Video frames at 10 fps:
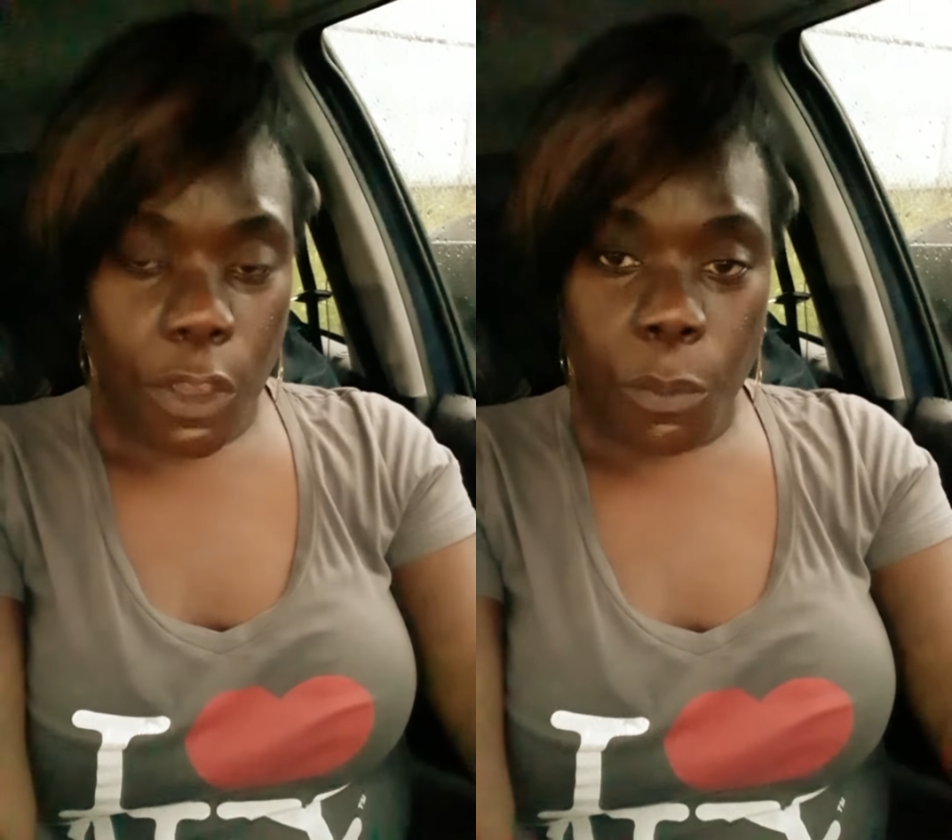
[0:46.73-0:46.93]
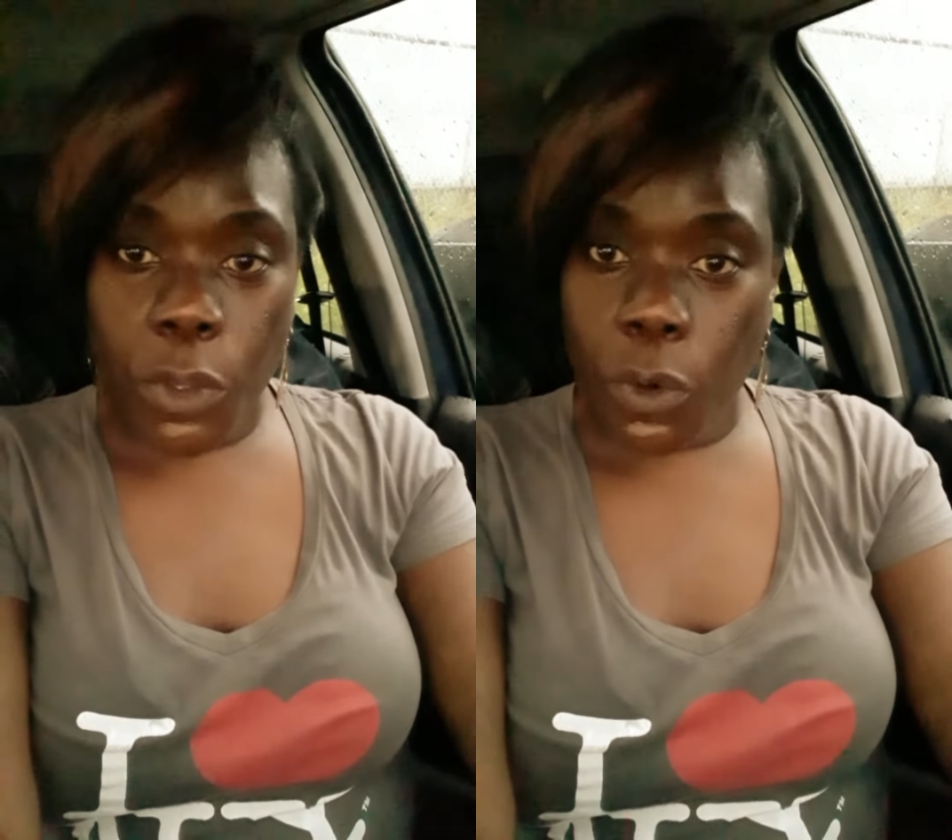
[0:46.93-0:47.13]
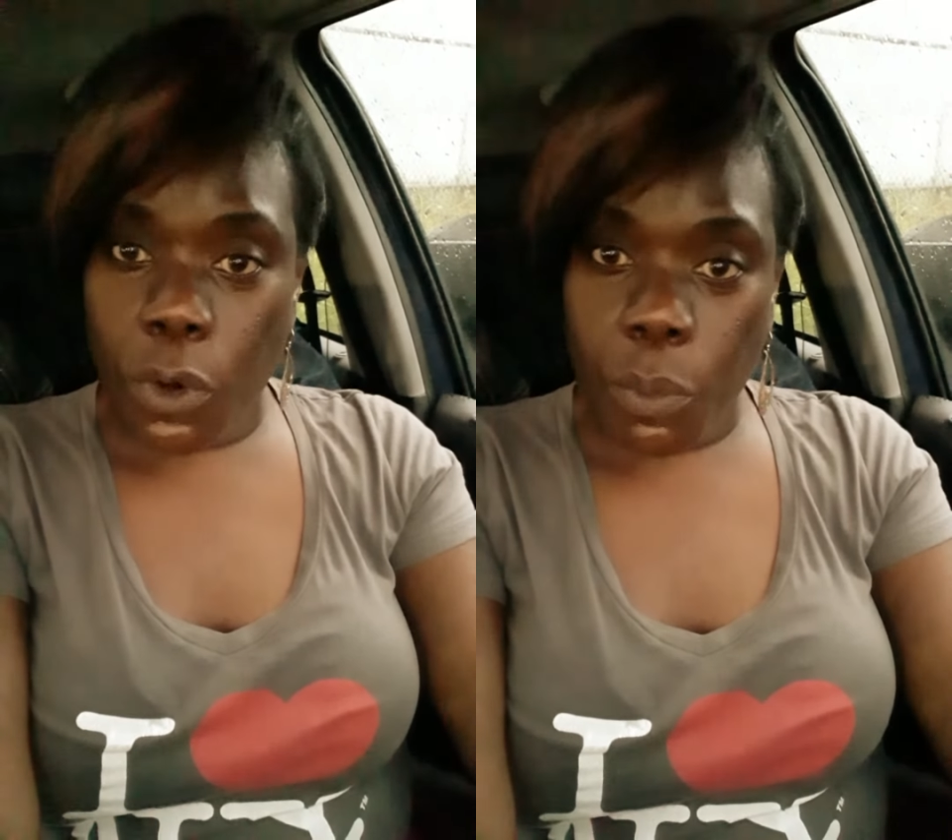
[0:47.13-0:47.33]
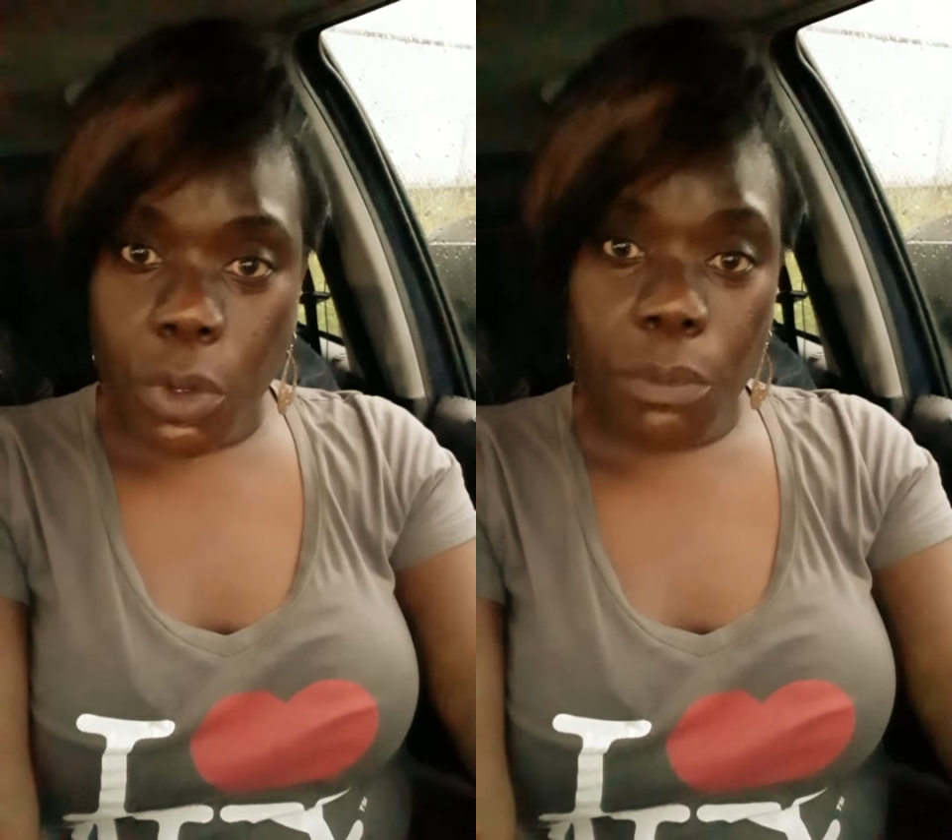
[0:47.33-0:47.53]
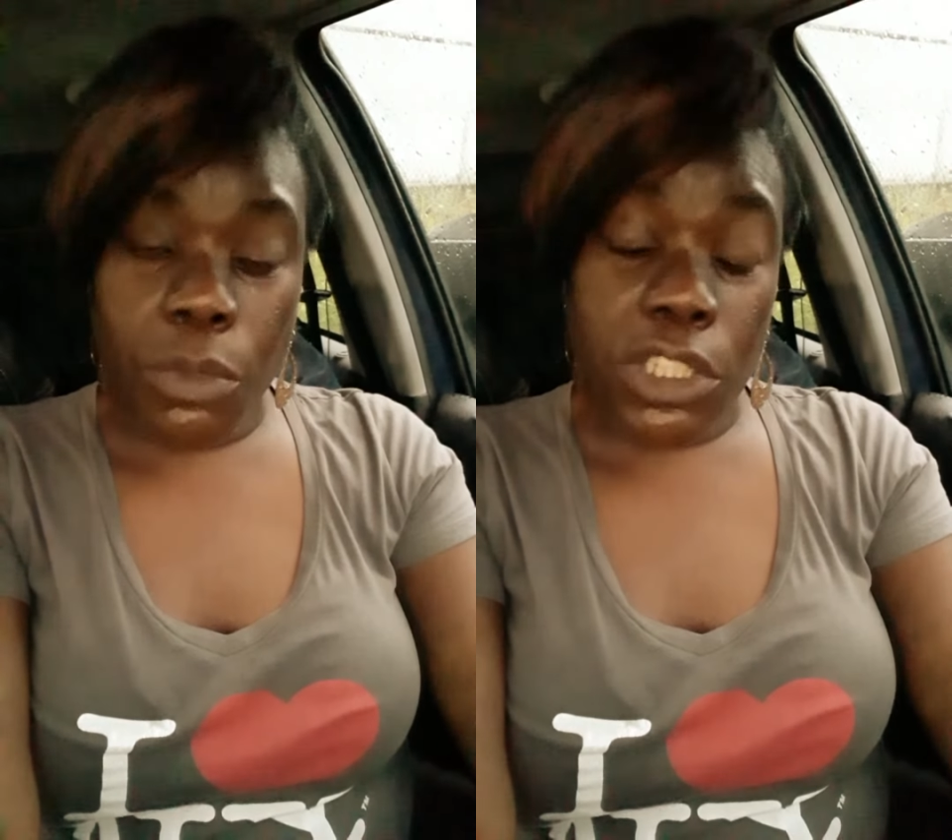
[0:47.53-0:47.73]
We all
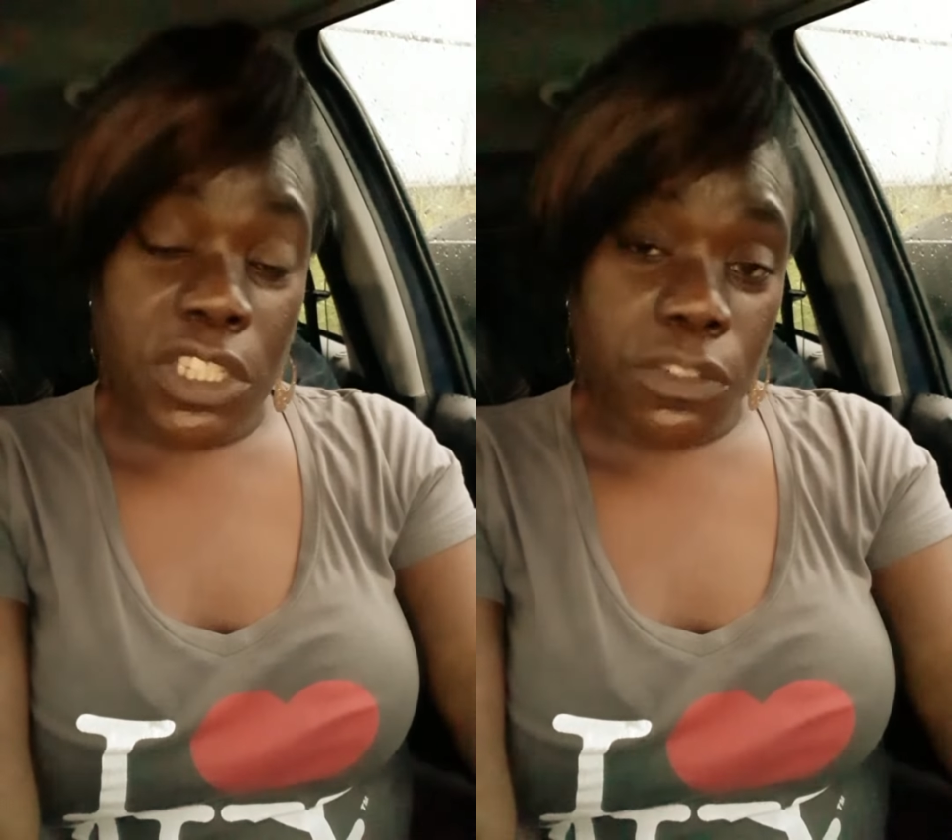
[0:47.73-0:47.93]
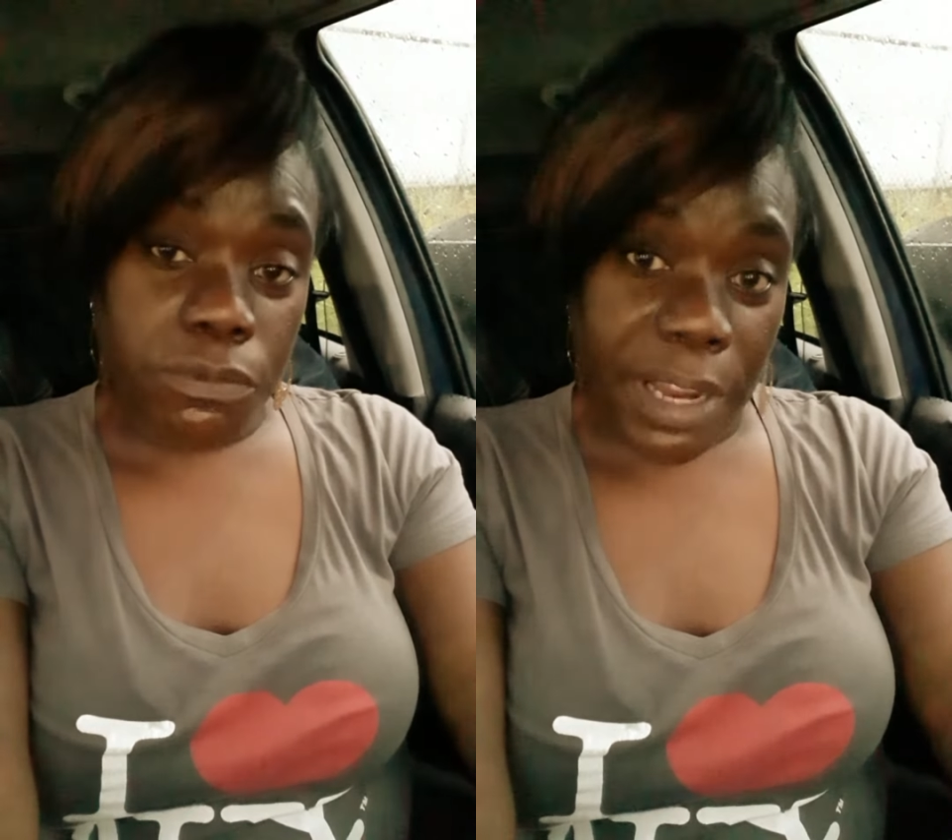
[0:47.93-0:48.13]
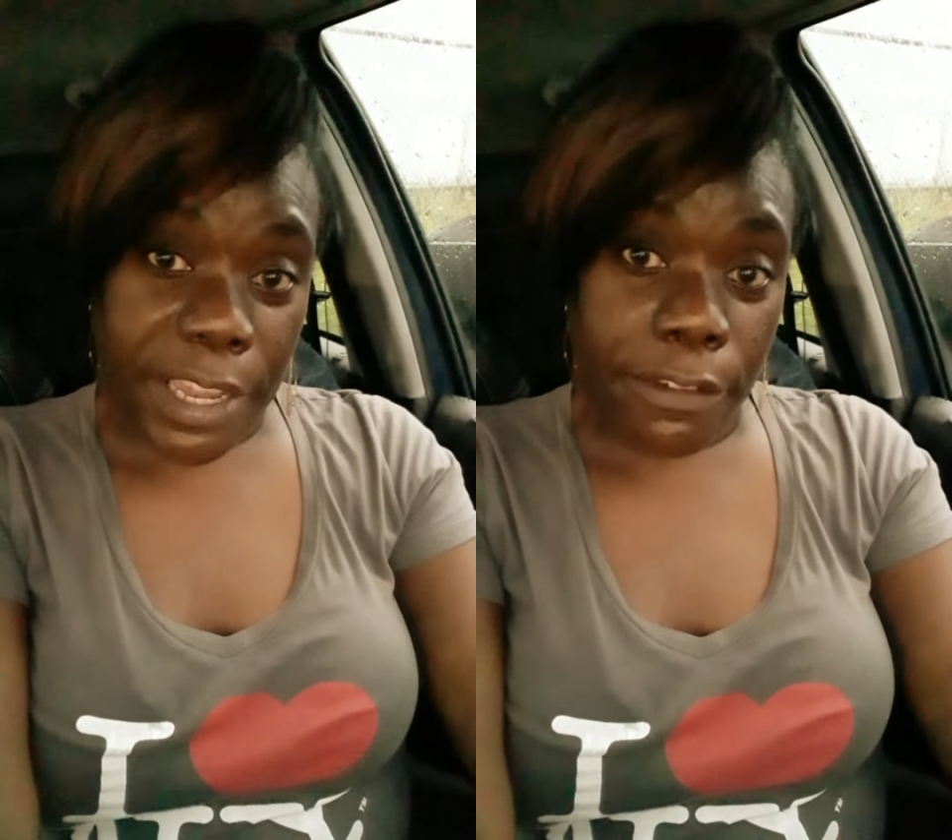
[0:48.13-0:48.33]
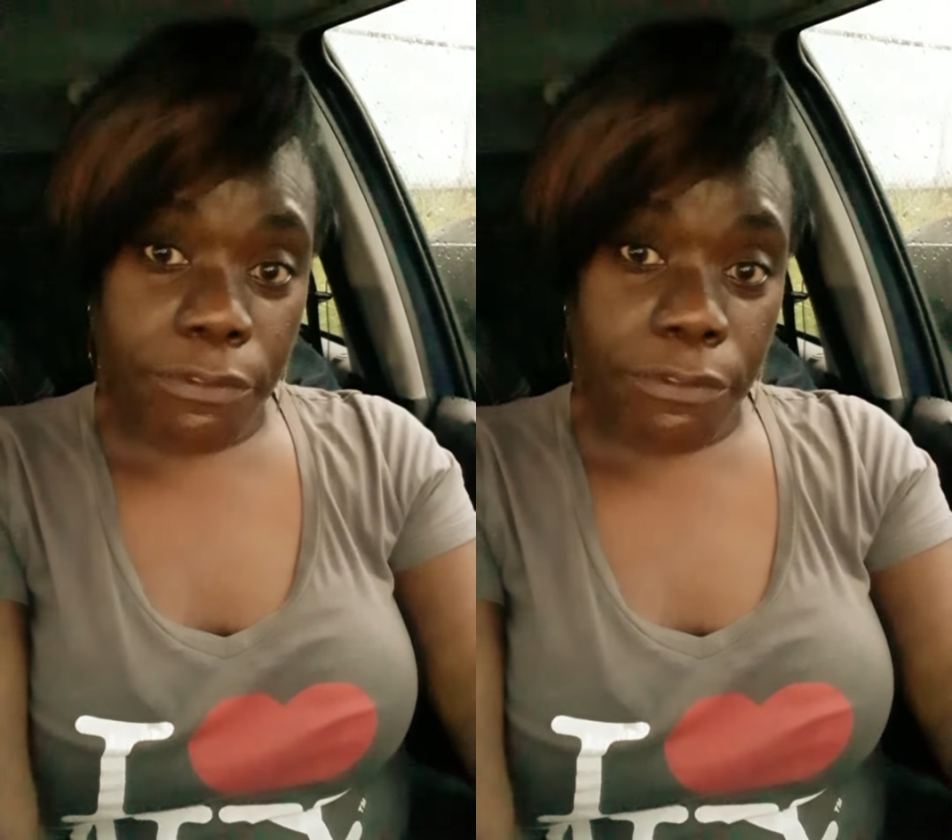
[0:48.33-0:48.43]
want what is right